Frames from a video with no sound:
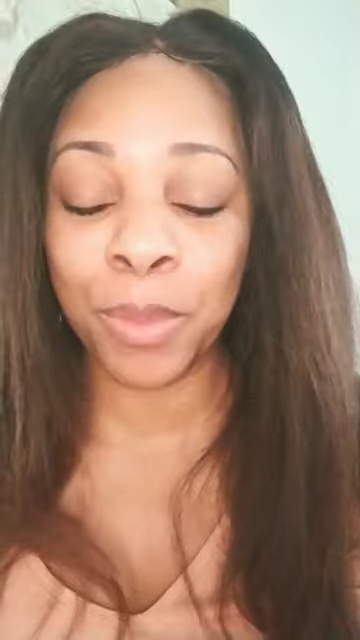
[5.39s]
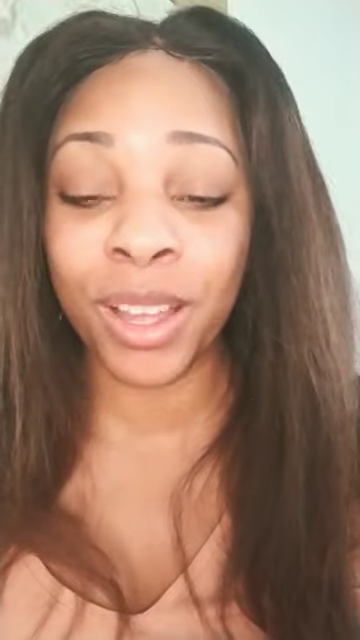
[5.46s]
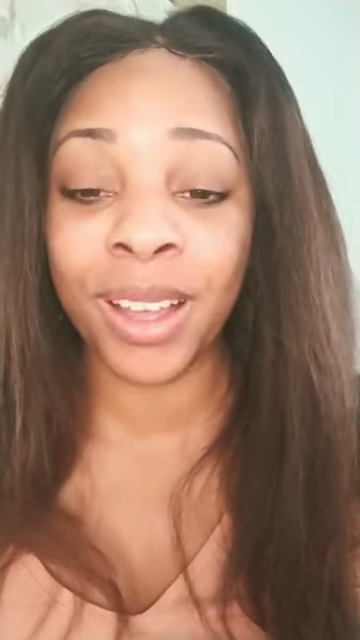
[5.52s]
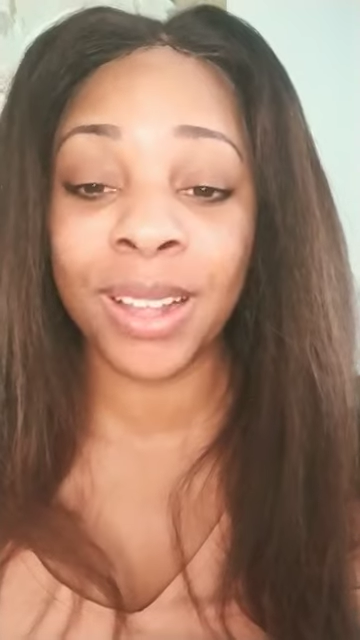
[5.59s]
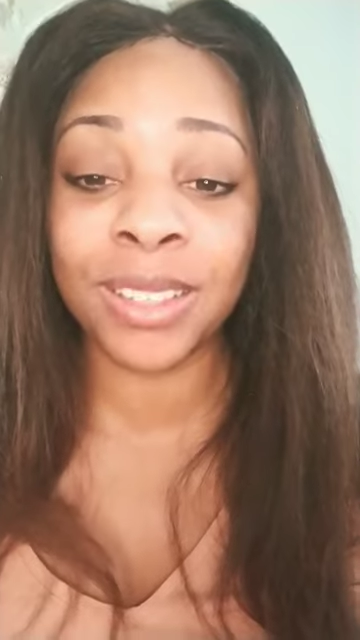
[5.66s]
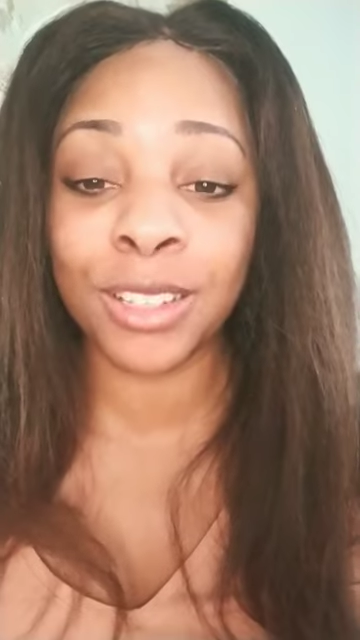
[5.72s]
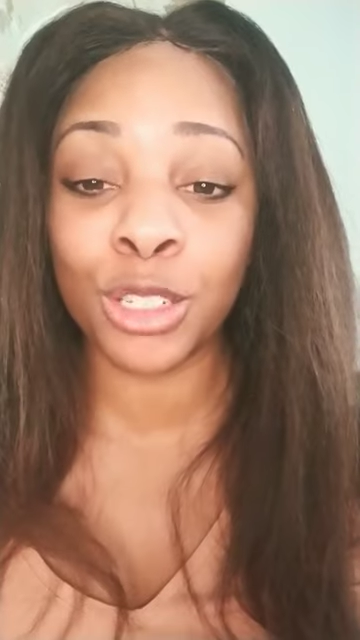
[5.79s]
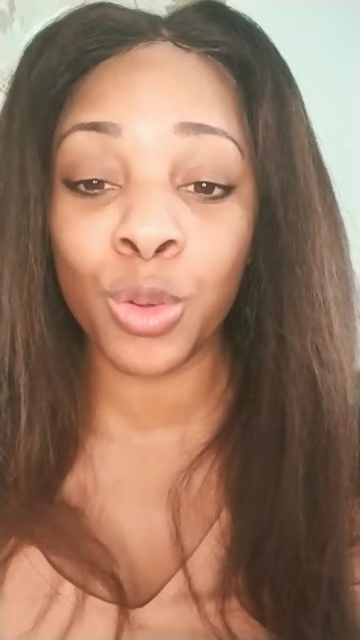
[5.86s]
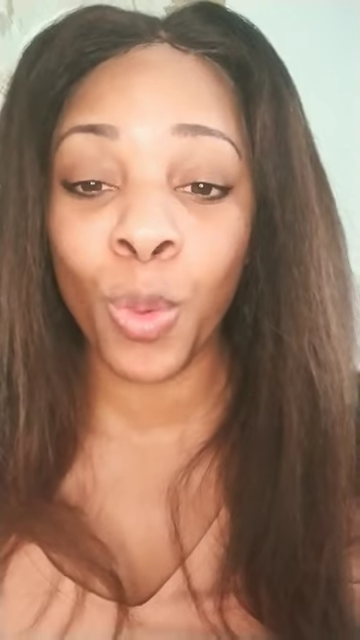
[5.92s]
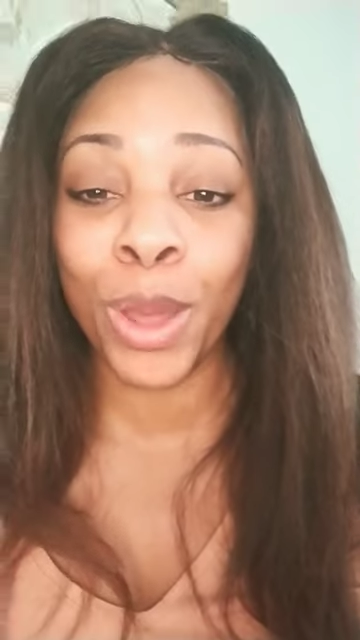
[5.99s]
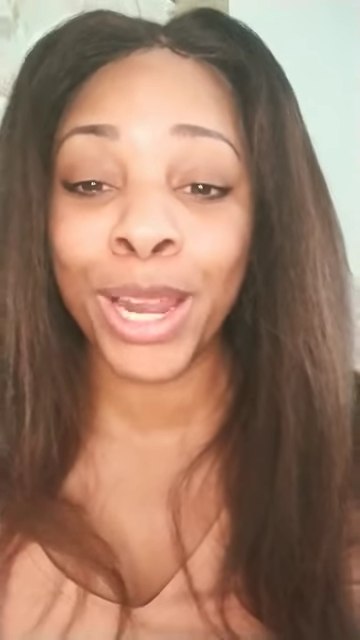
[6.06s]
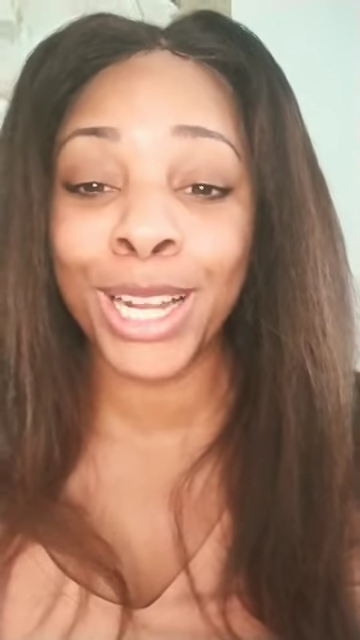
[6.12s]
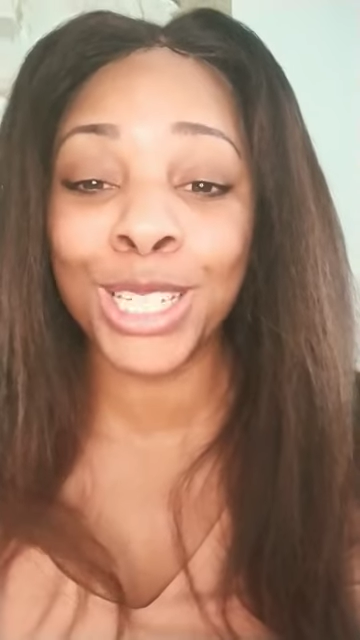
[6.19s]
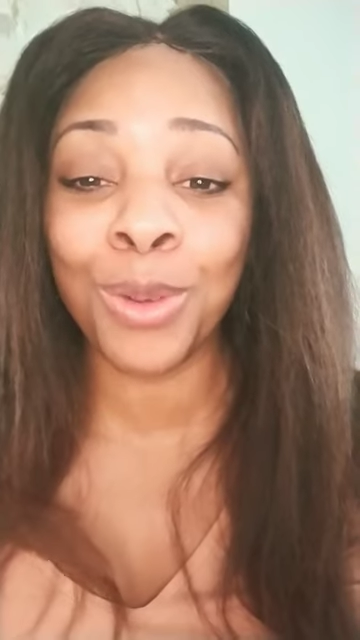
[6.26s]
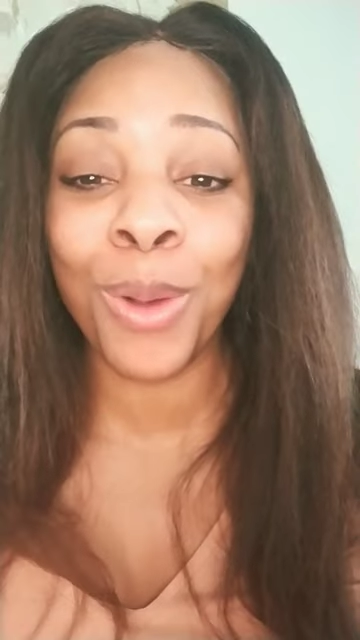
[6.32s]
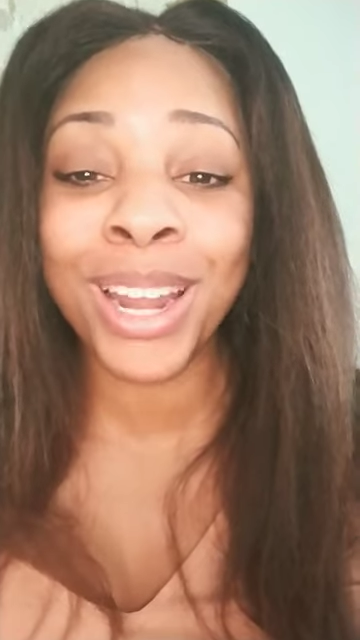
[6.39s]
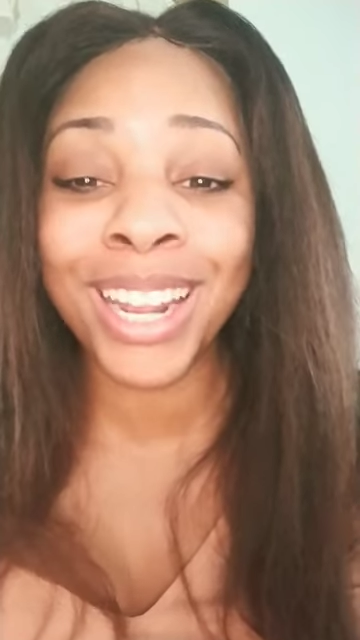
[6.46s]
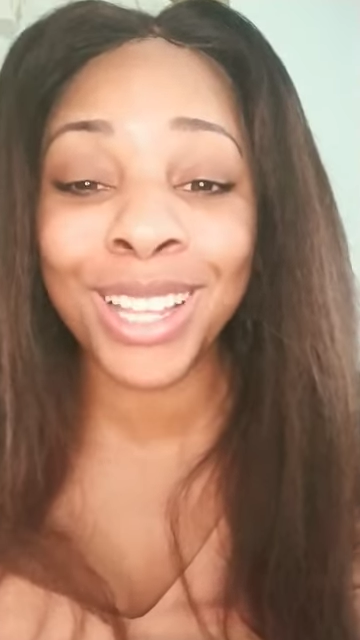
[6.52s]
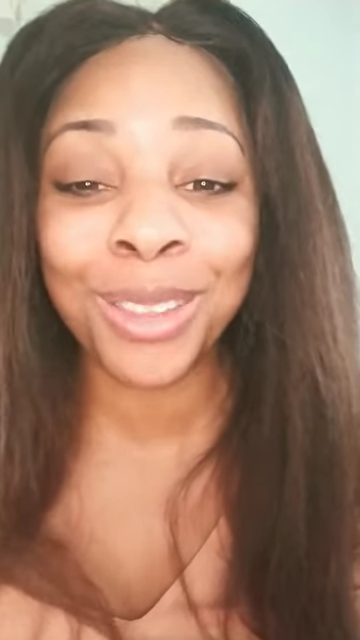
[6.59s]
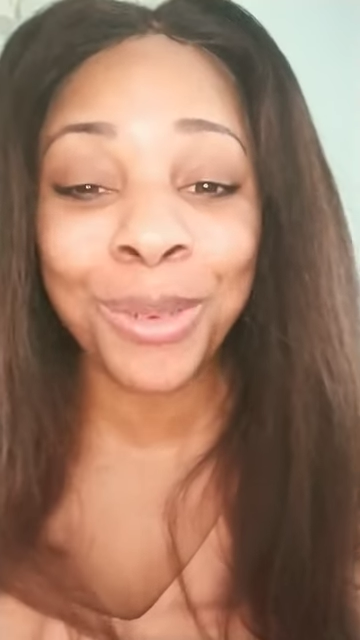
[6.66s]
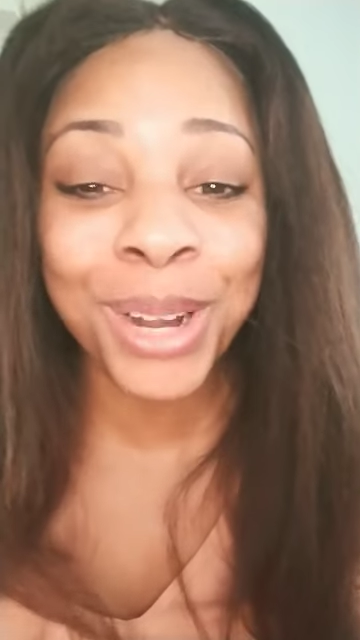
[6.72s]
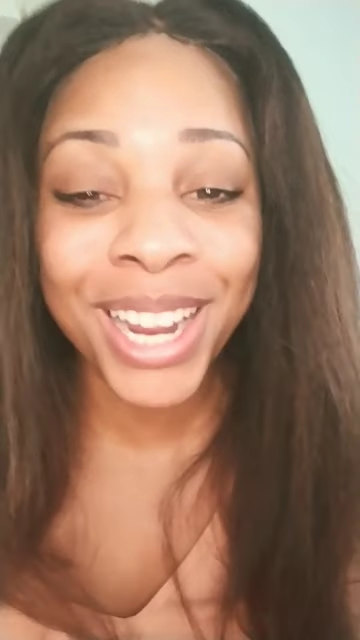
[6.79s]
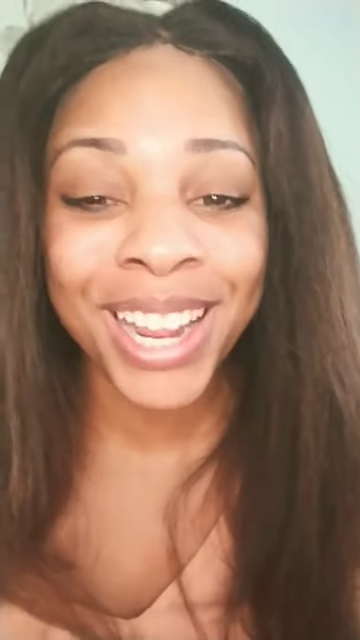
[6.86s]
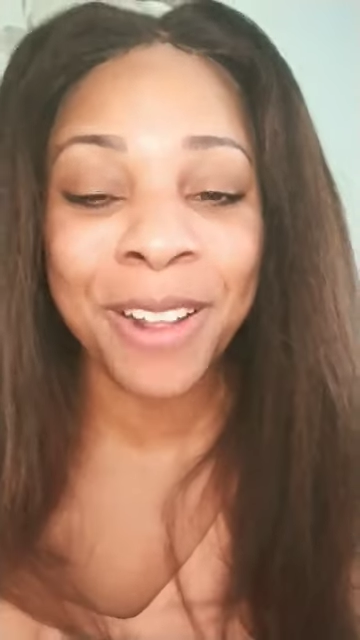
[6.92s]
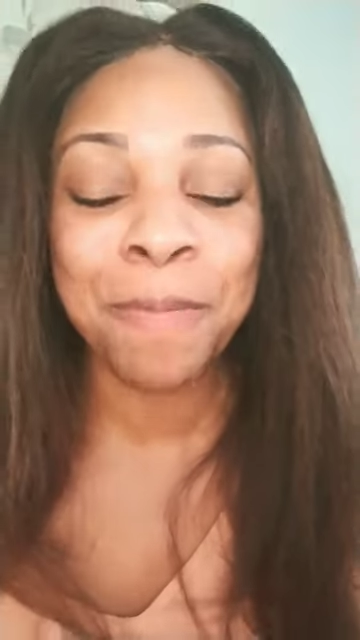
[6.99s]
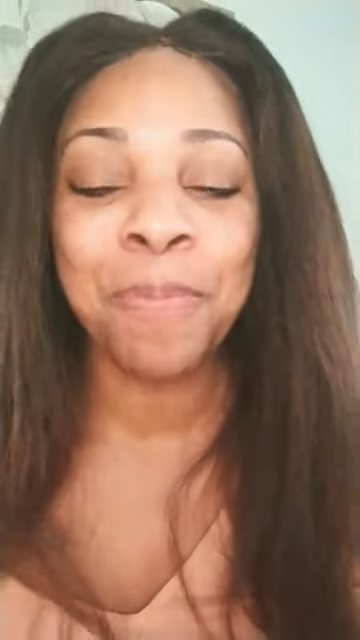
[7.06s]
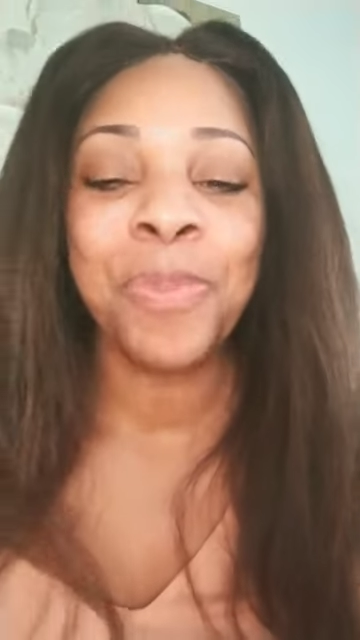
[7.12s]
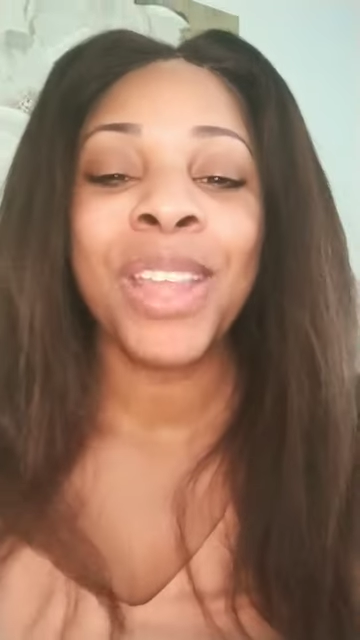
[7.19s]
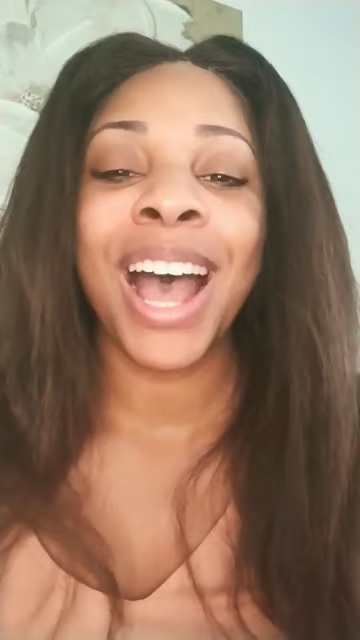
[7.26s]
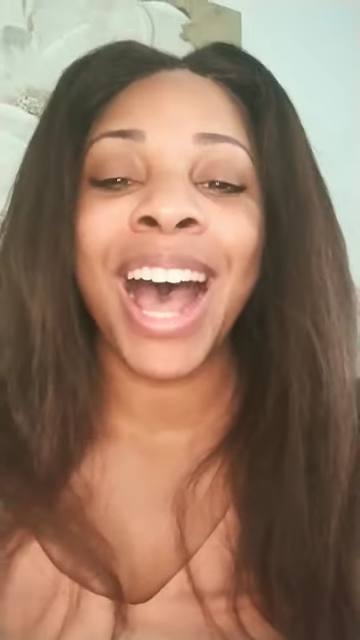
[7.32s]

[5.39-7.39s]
because in 2023,